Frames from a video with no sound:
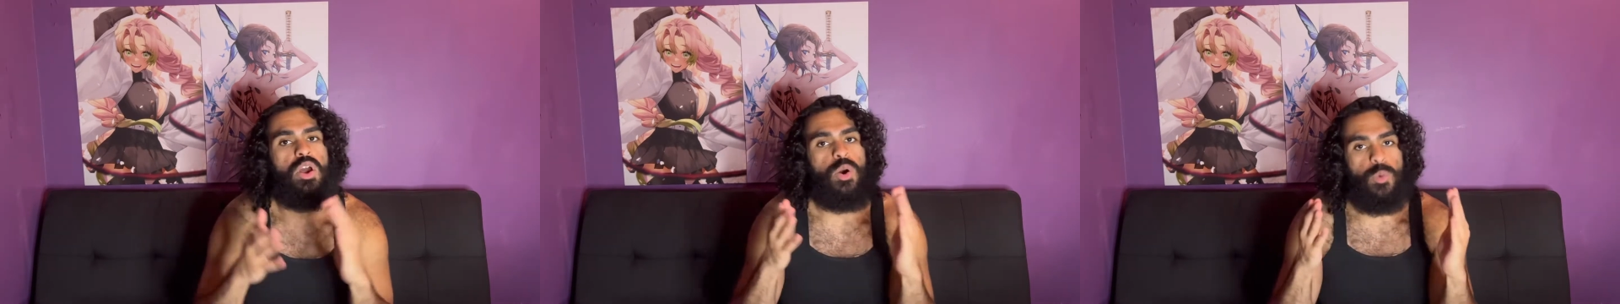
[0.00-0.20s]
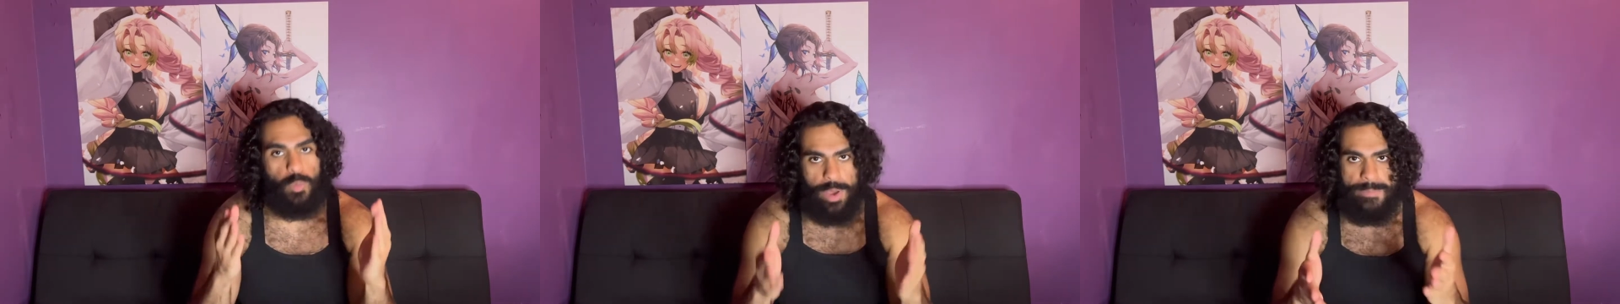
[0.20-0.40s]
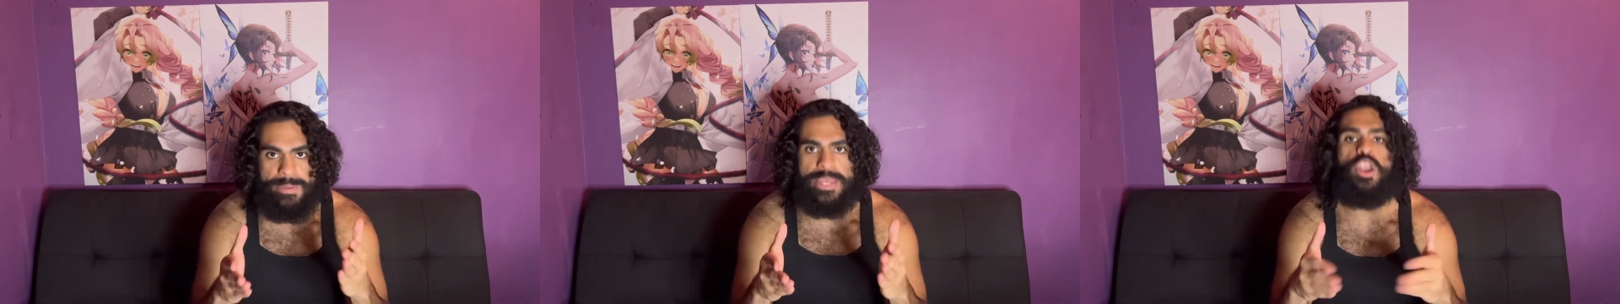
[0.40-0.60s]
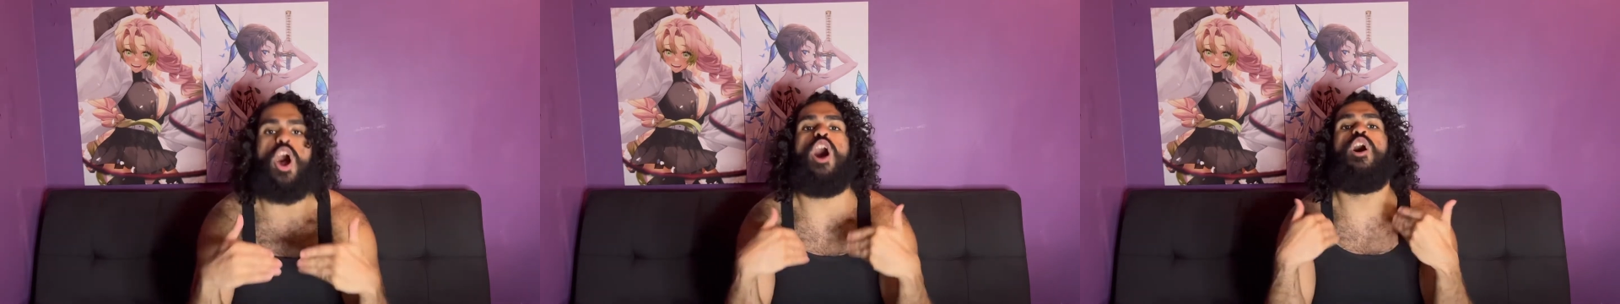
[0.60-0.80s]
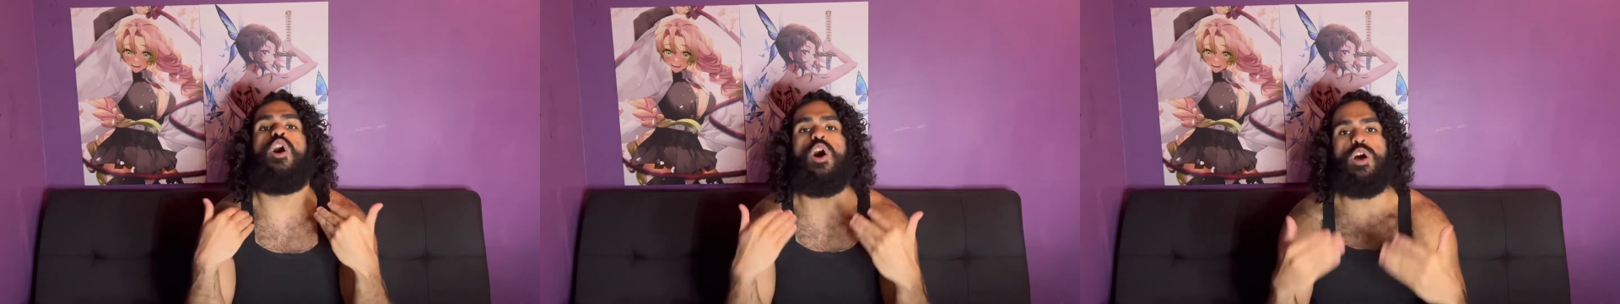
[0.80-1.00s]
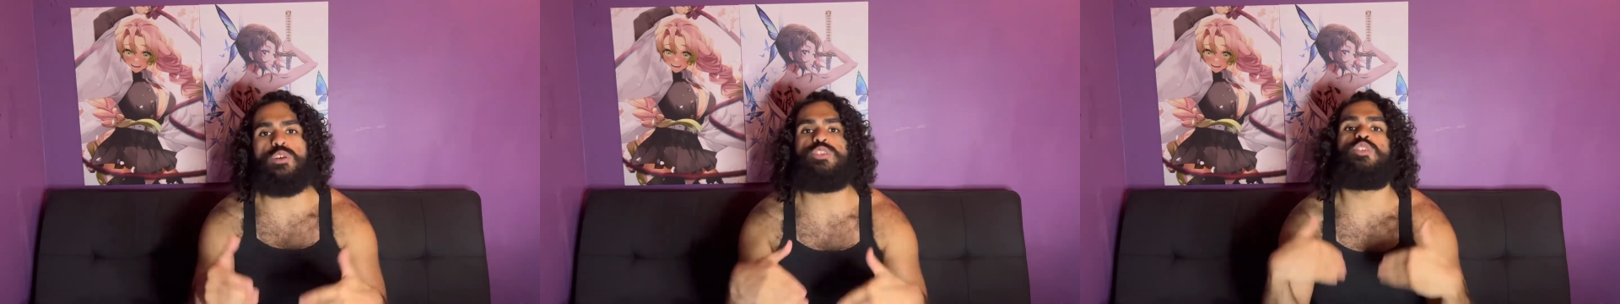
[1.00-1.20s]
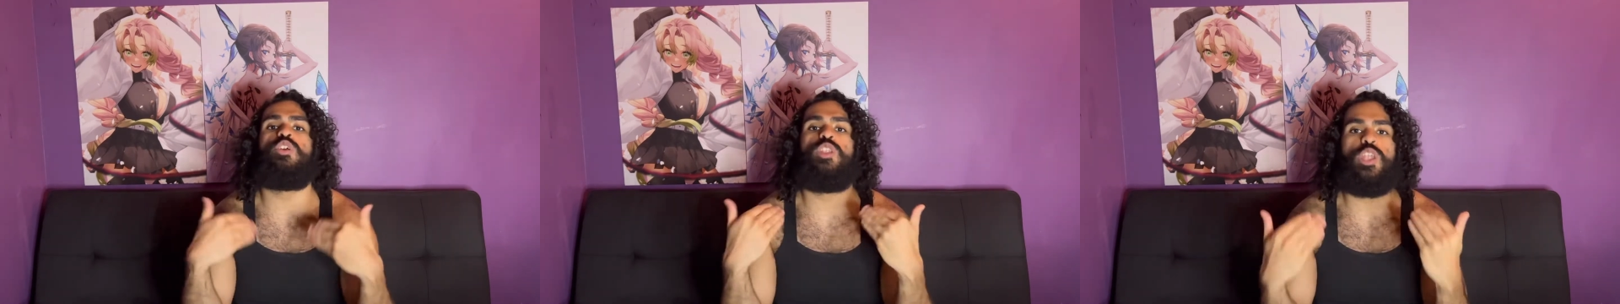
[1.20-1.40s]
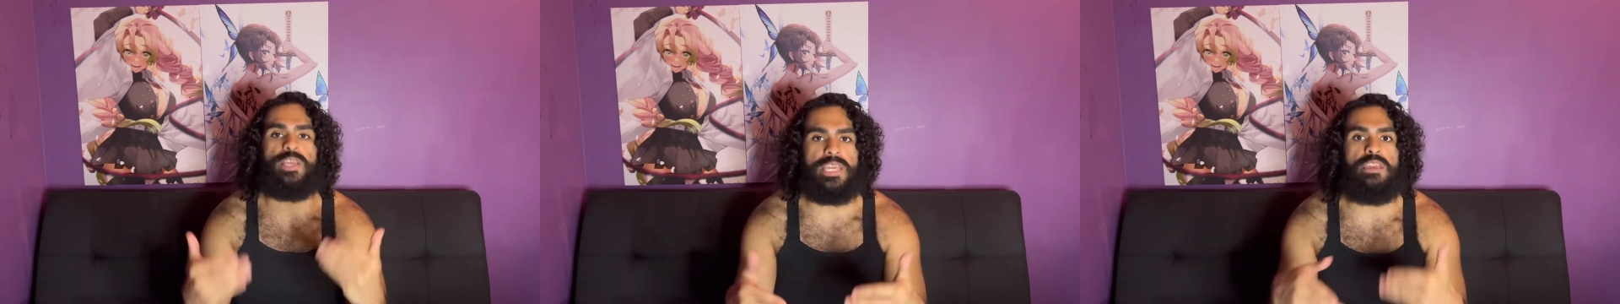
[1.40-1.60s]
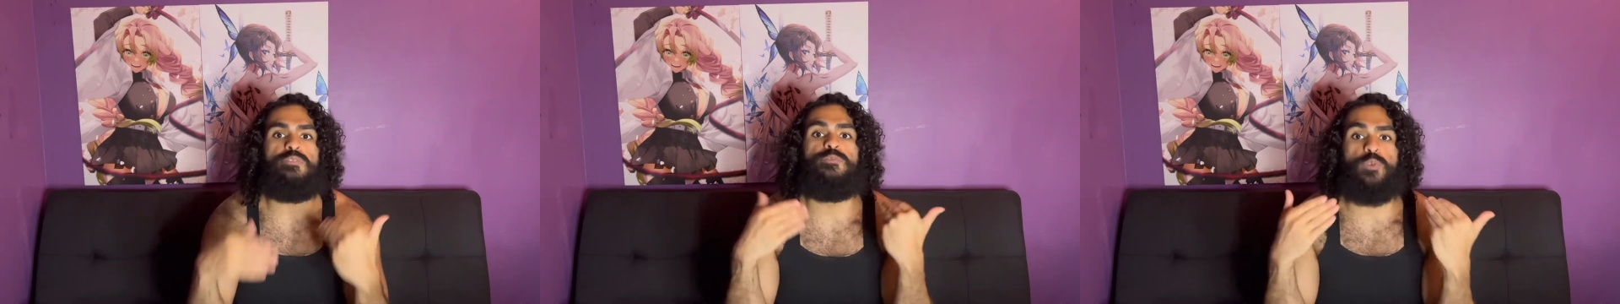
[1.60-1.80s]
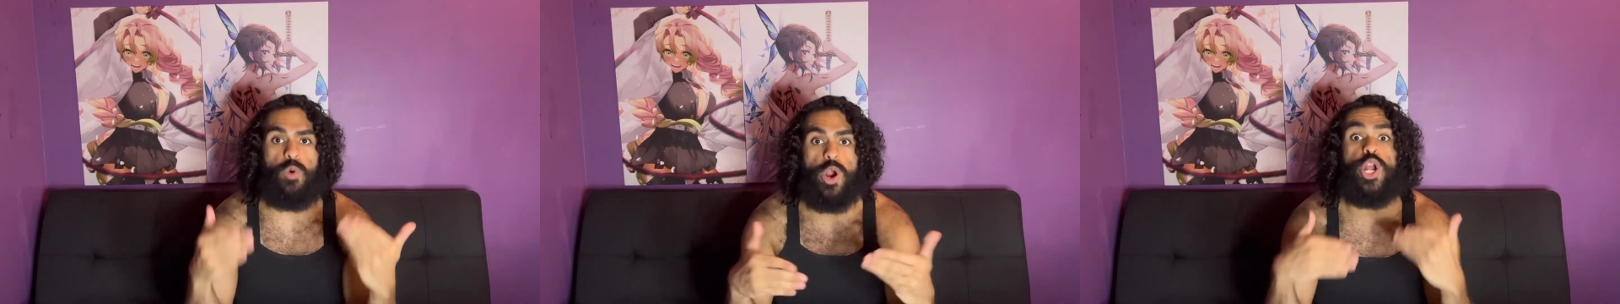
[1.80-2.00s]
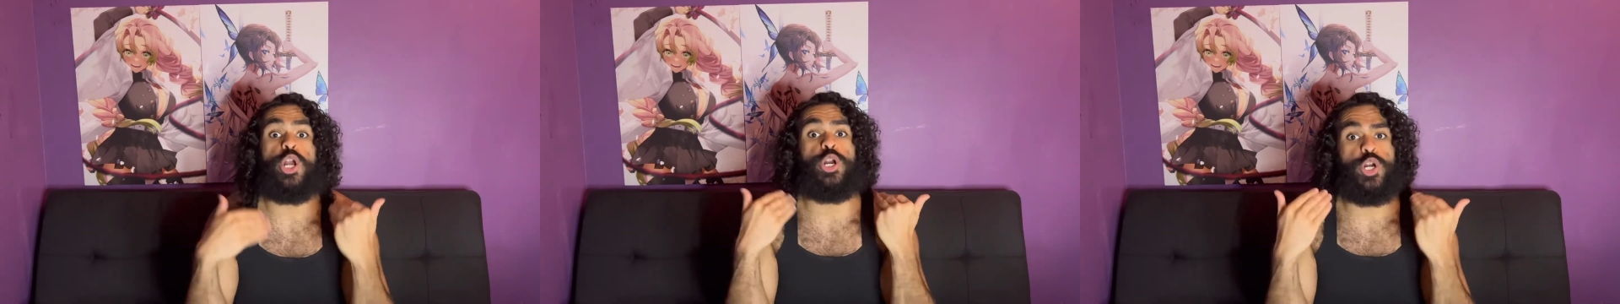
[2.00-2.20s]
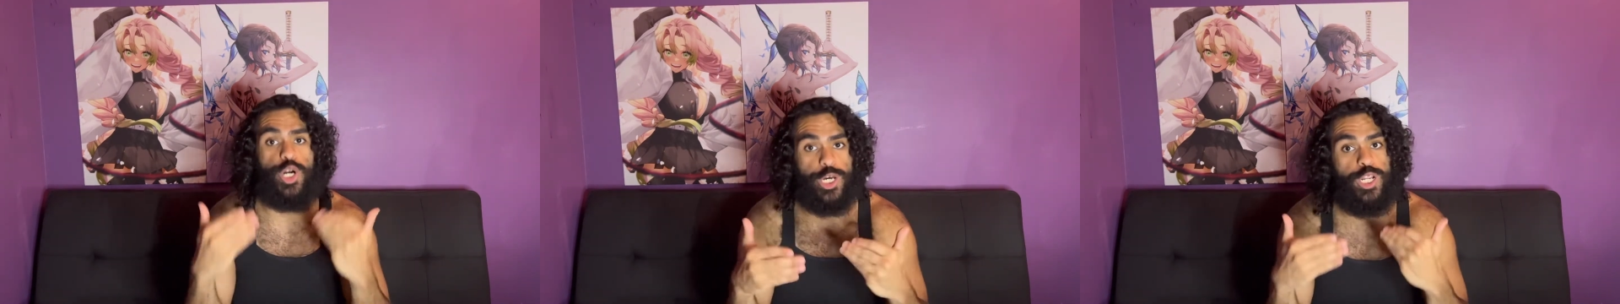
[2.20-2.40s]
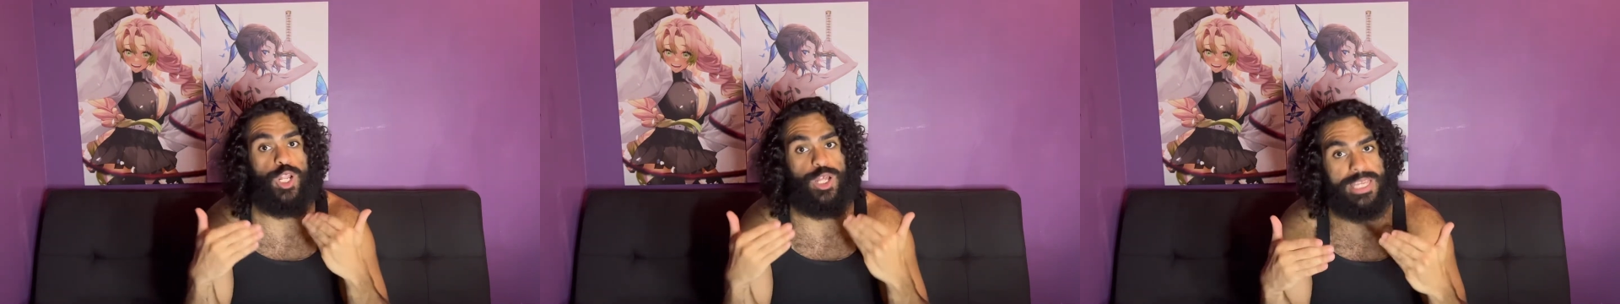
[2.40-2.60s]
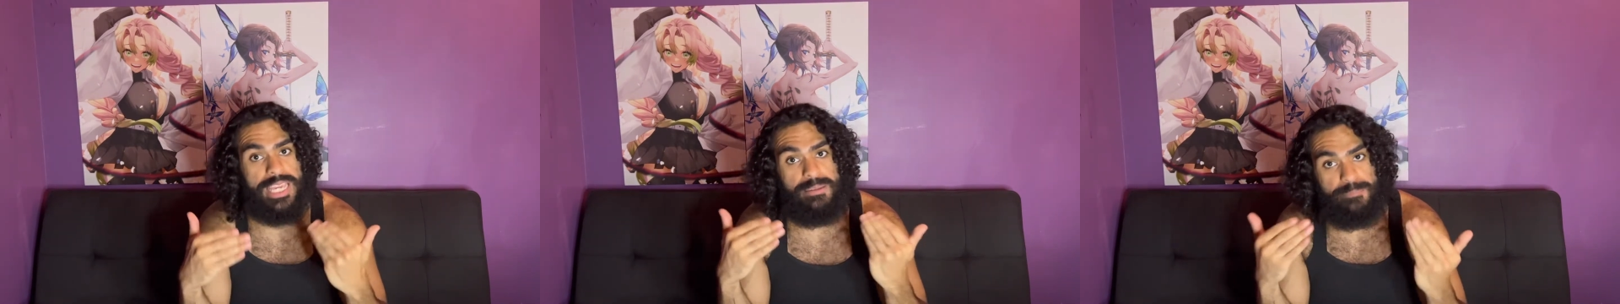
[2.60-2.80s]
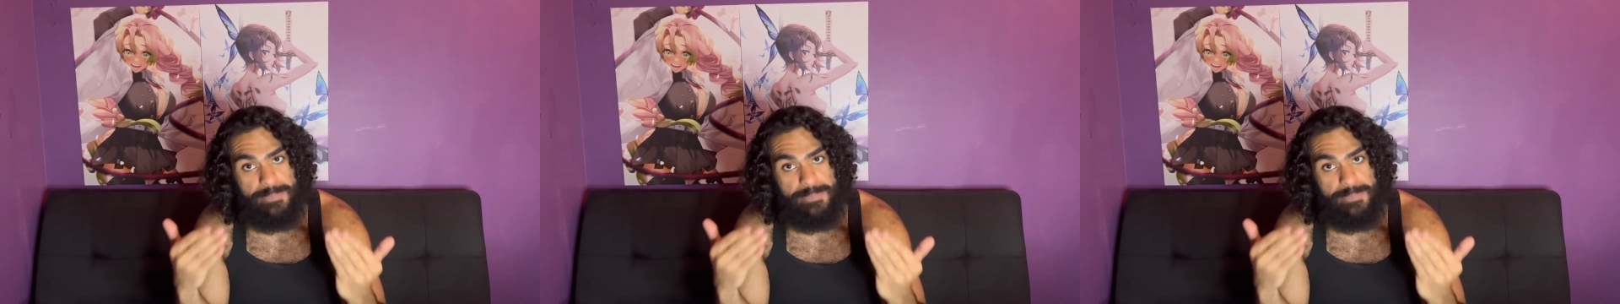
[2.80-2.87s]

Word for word: women are also looking for good looking